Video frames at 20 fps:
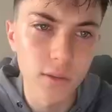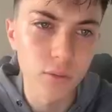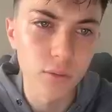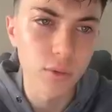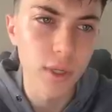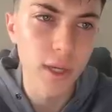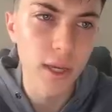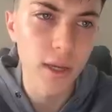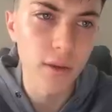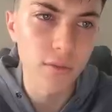
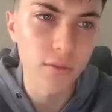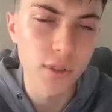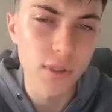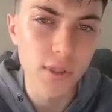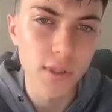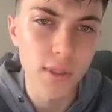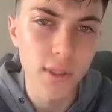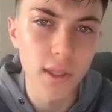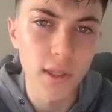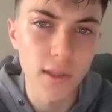we have
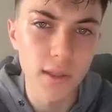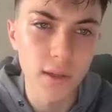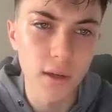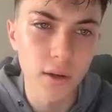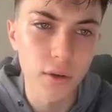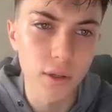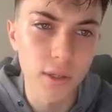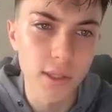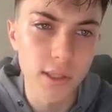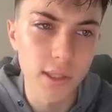still
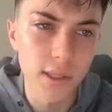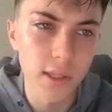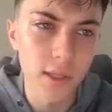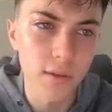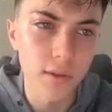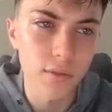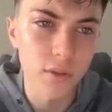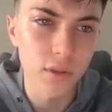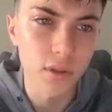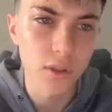targets
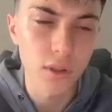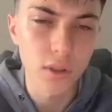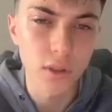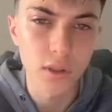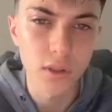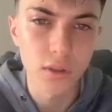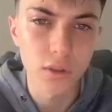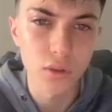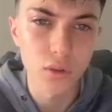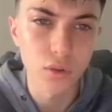left
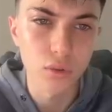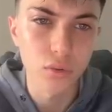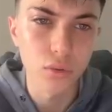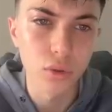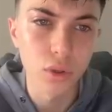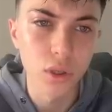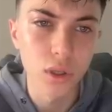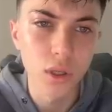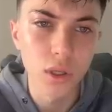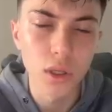to
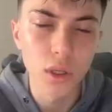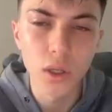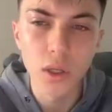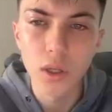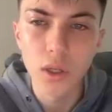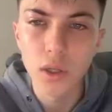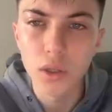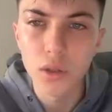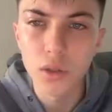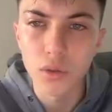
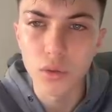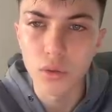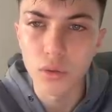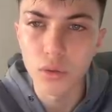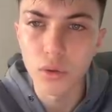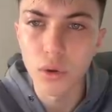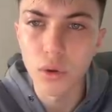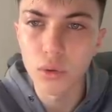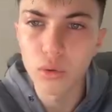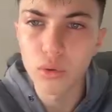
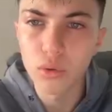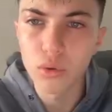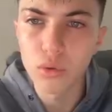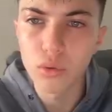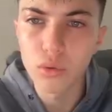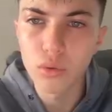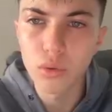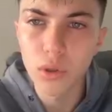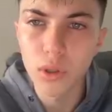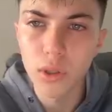go
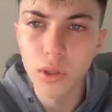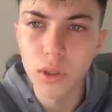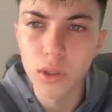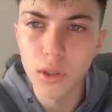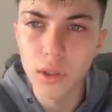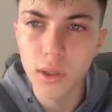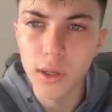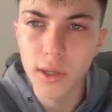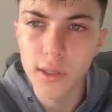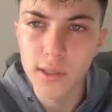to
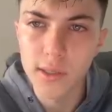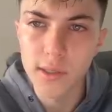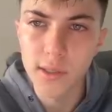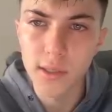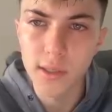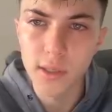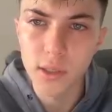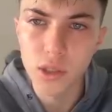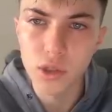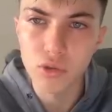as the
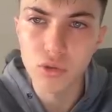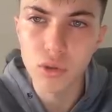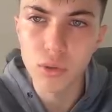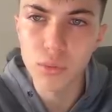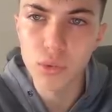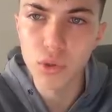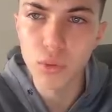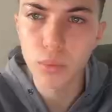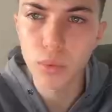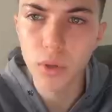extreme
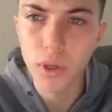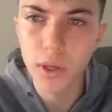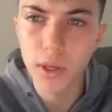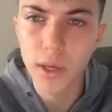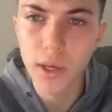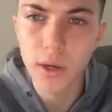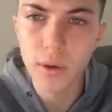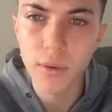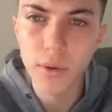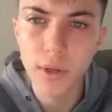supply
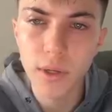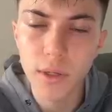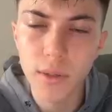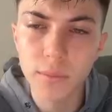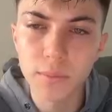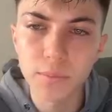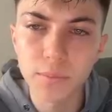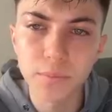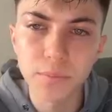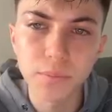area,
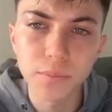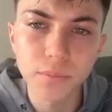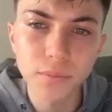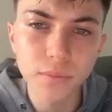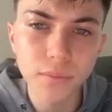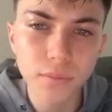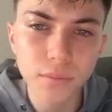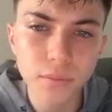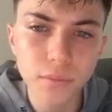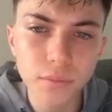
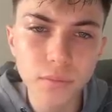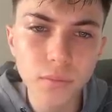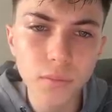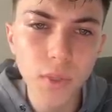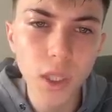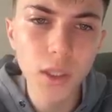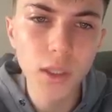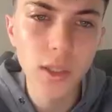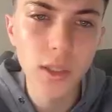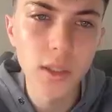
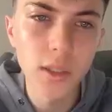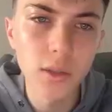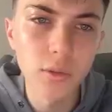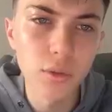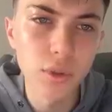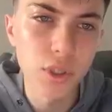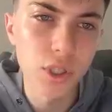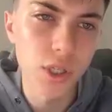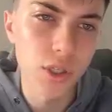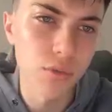
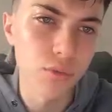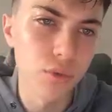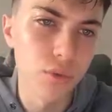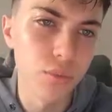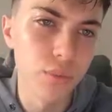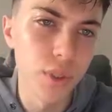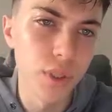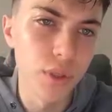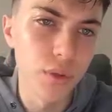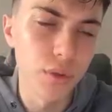which
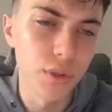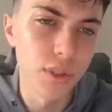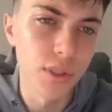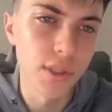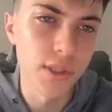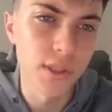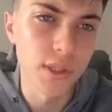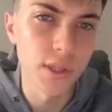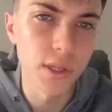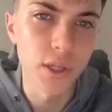would be our
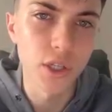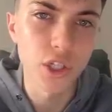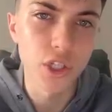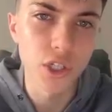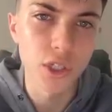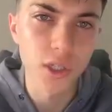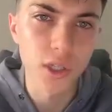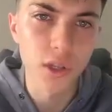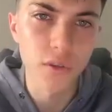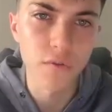
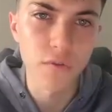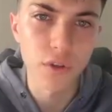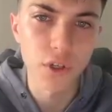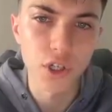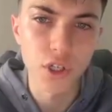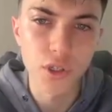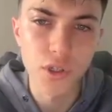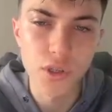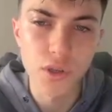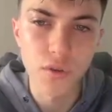destination and
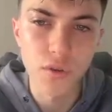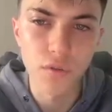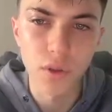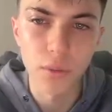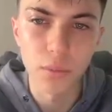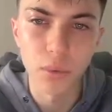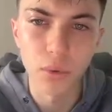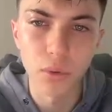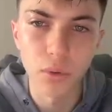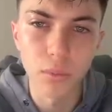efficiency of the
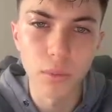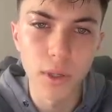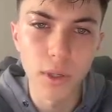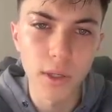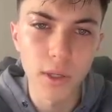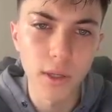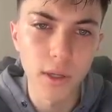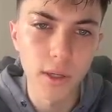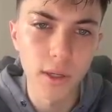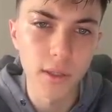
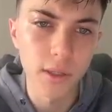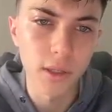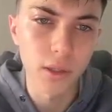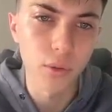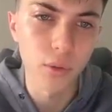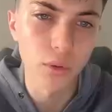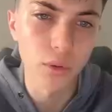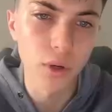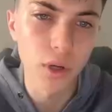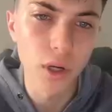pullback, and
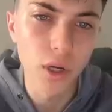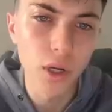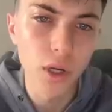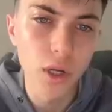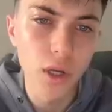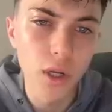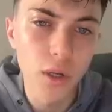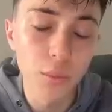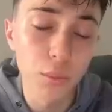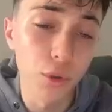our
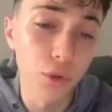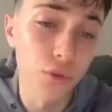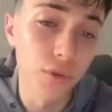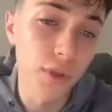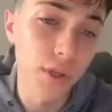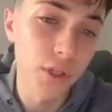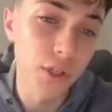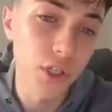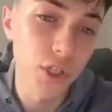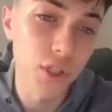
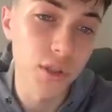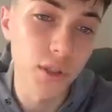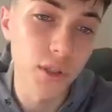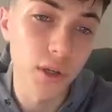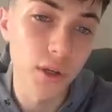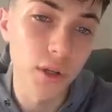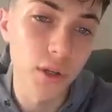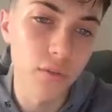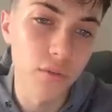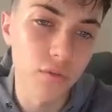potential
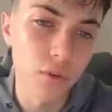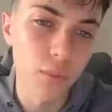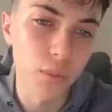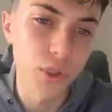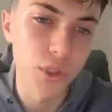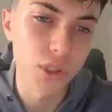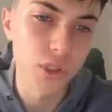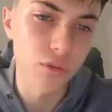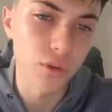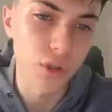target from a
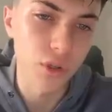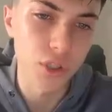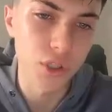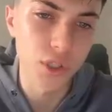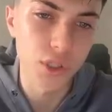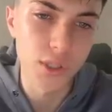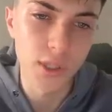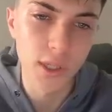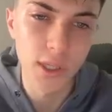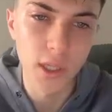structure
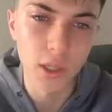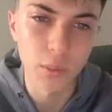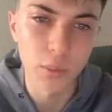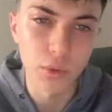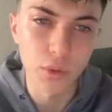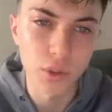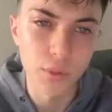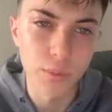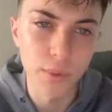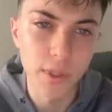cycle
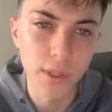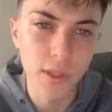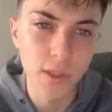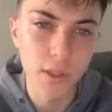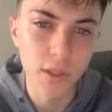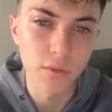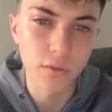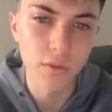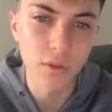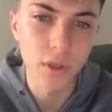
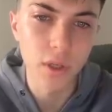perspective.